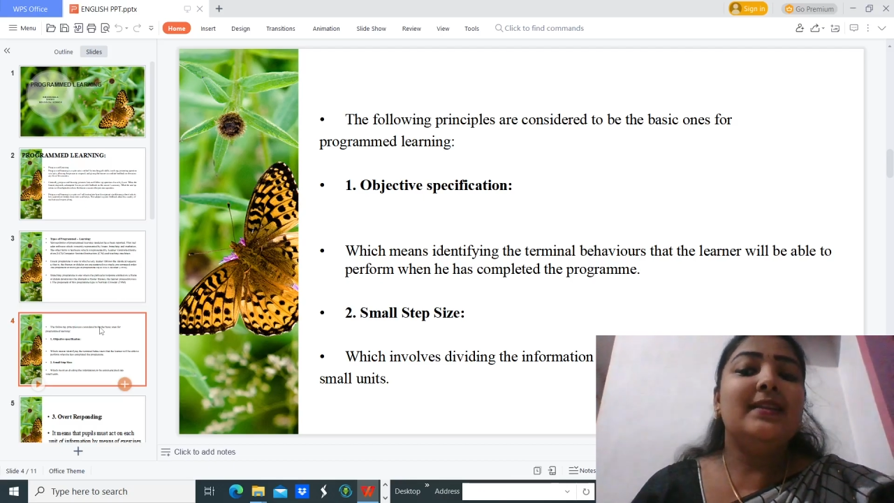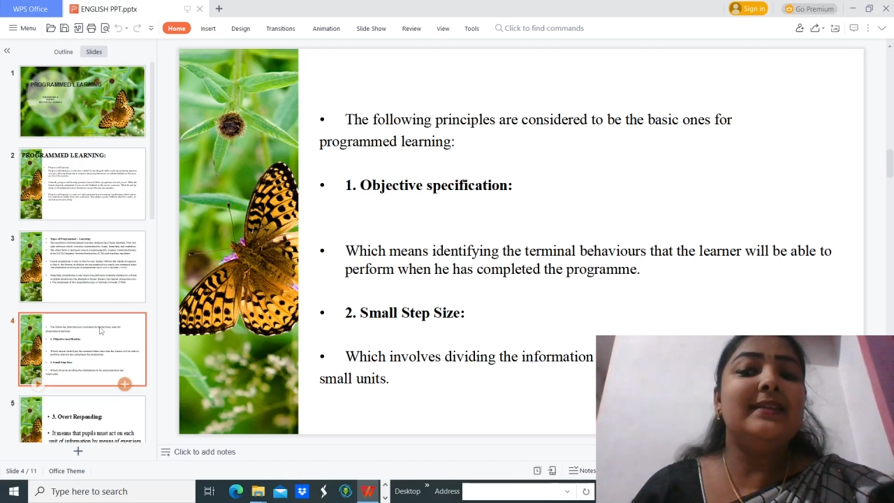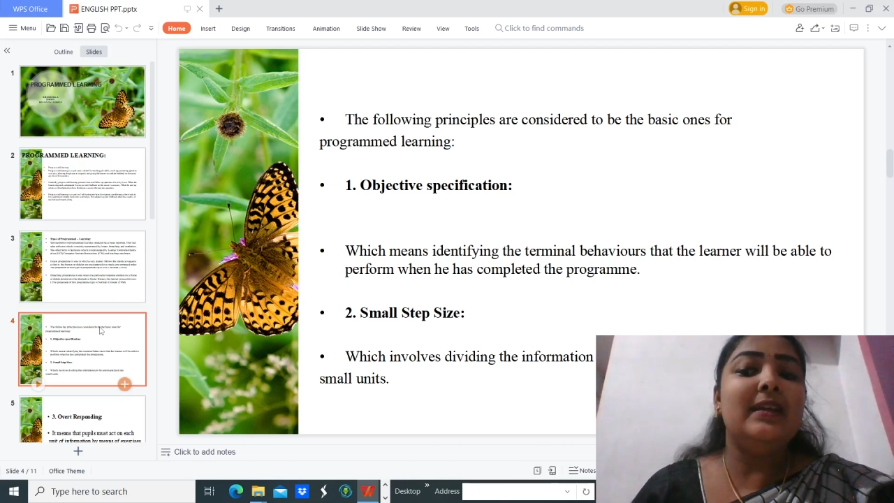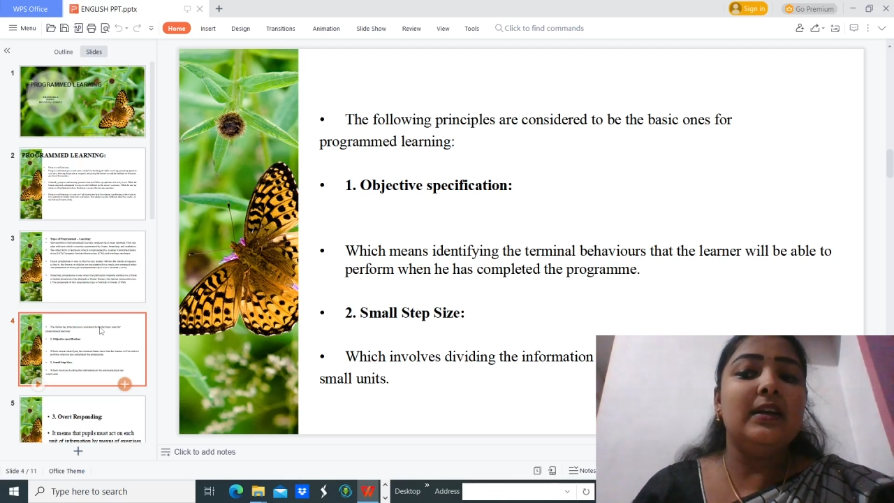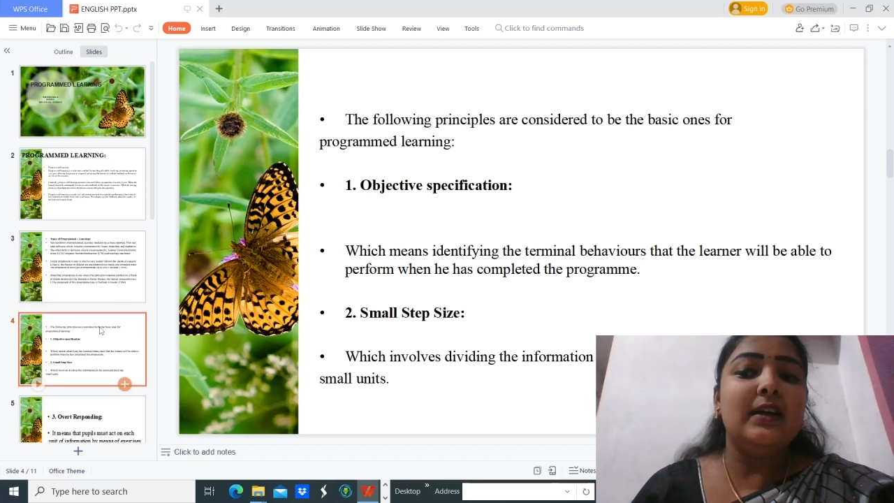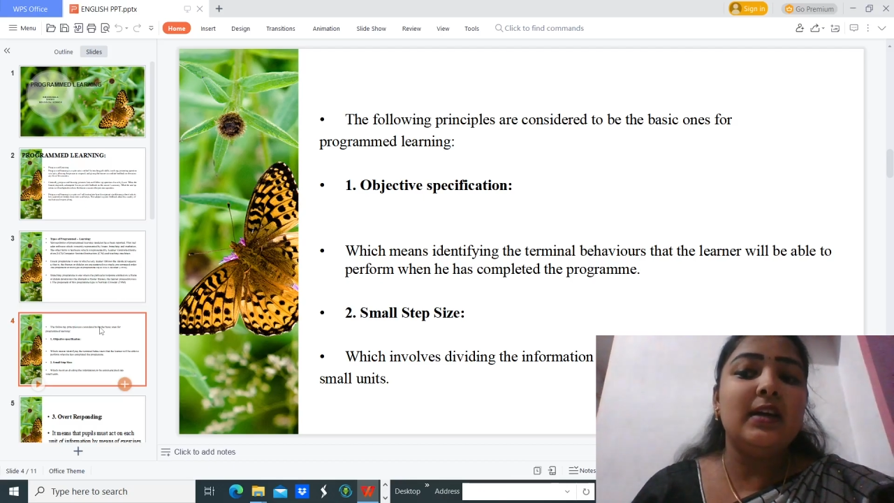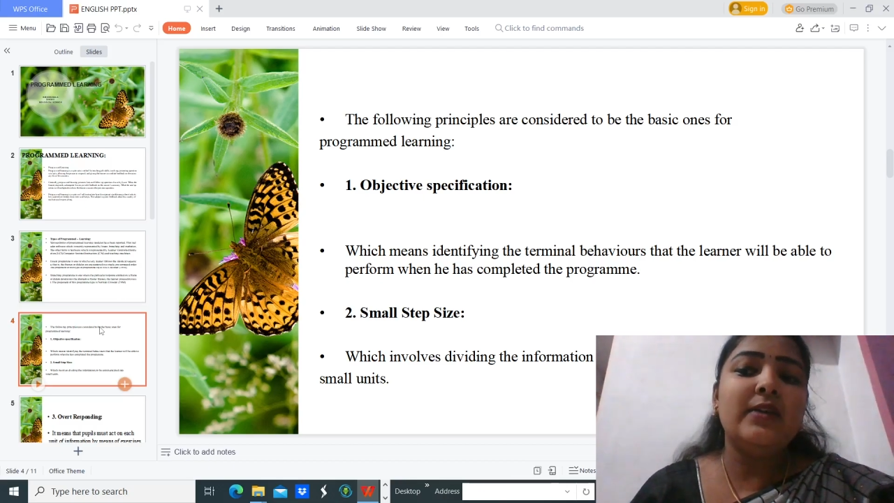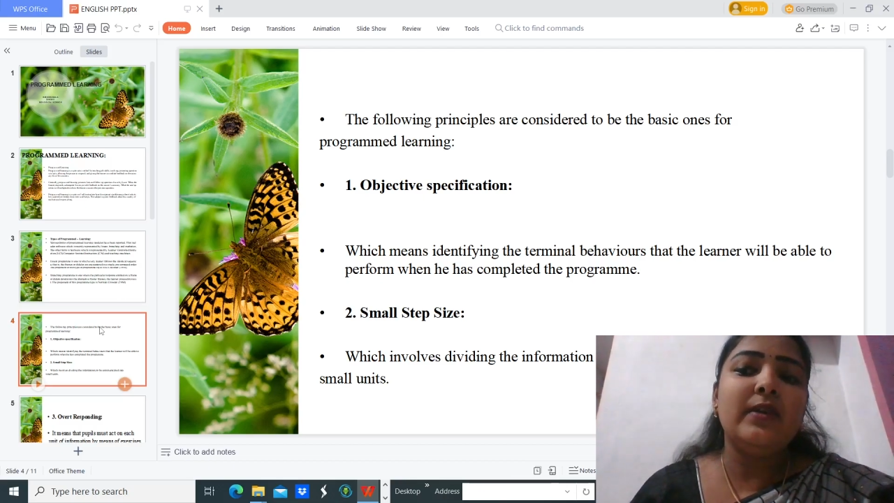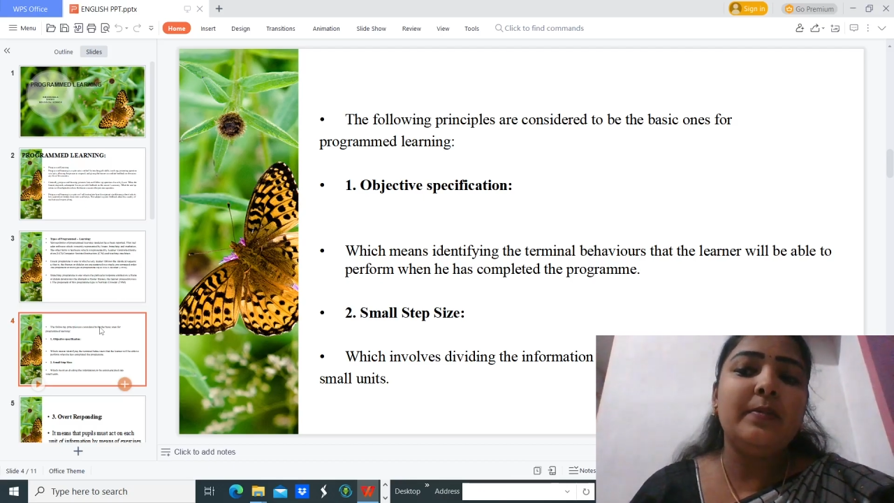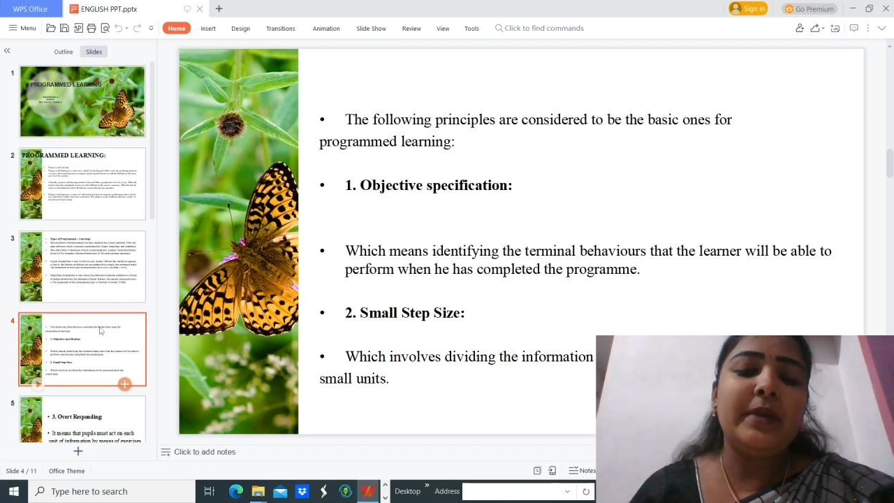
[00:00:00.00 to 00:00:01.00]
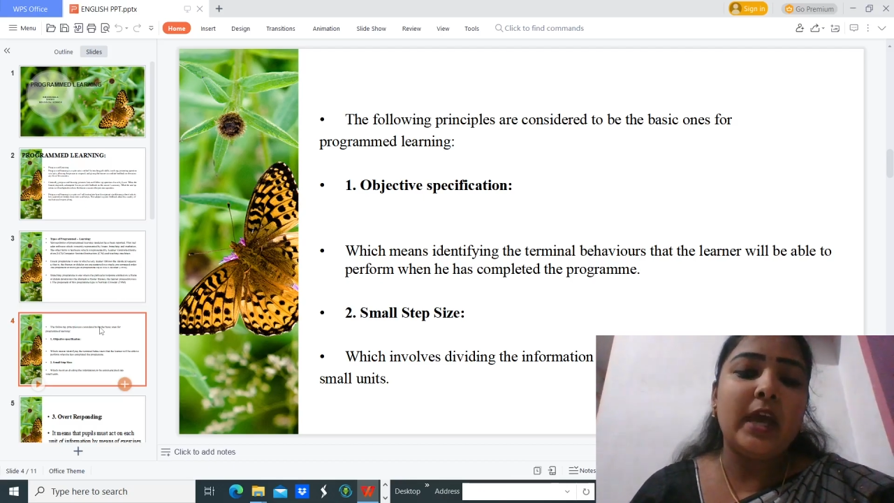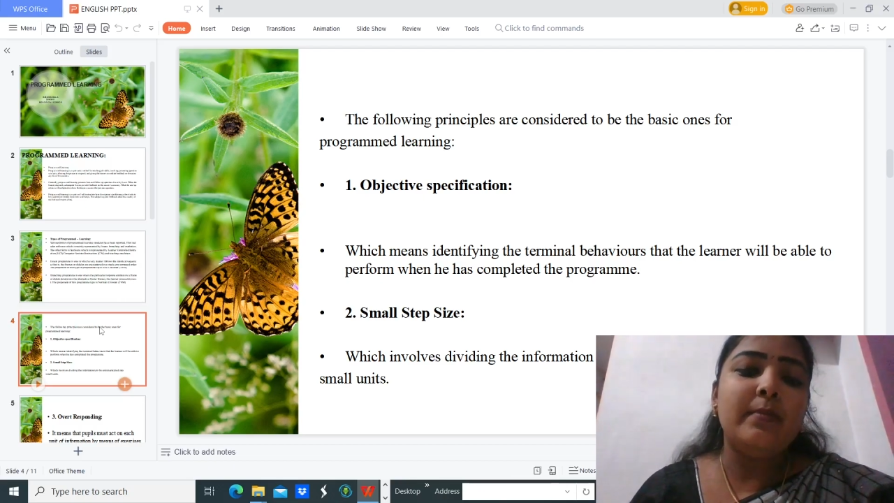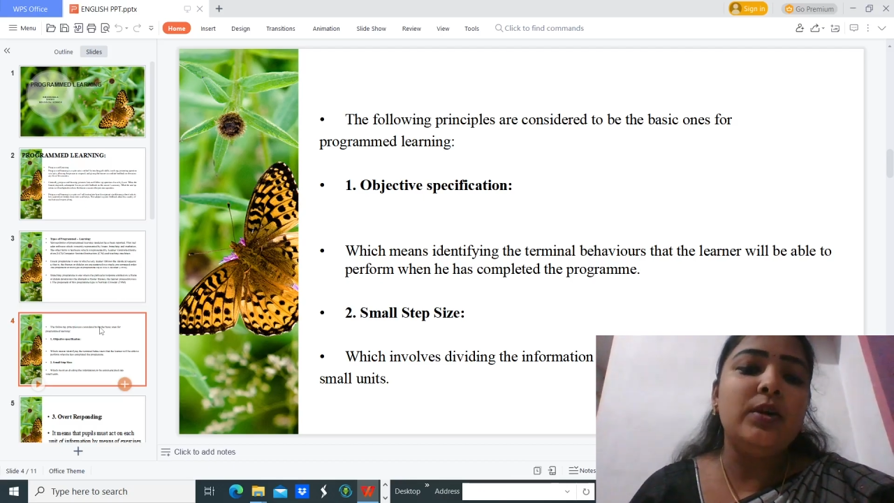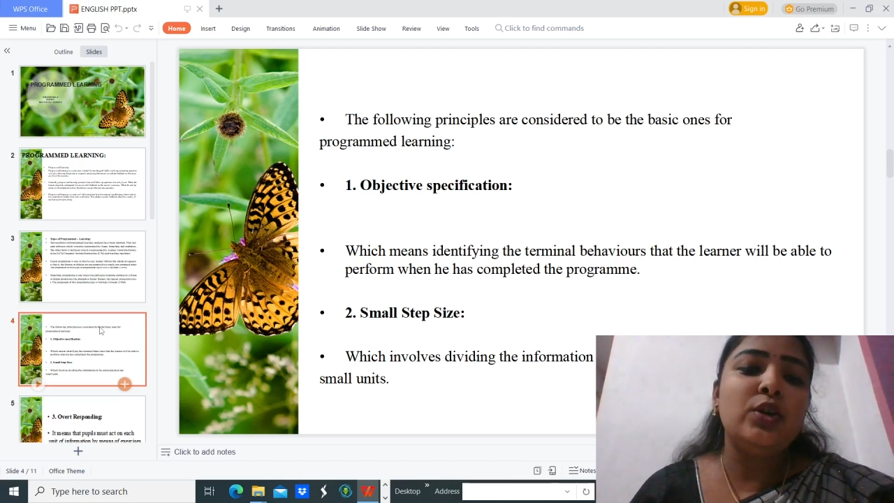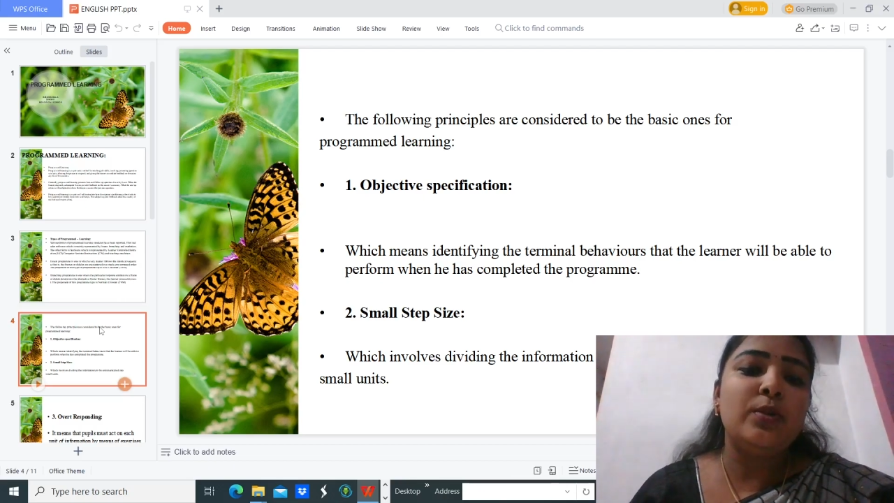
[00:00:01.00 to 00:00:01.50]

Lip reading: that the learner will be able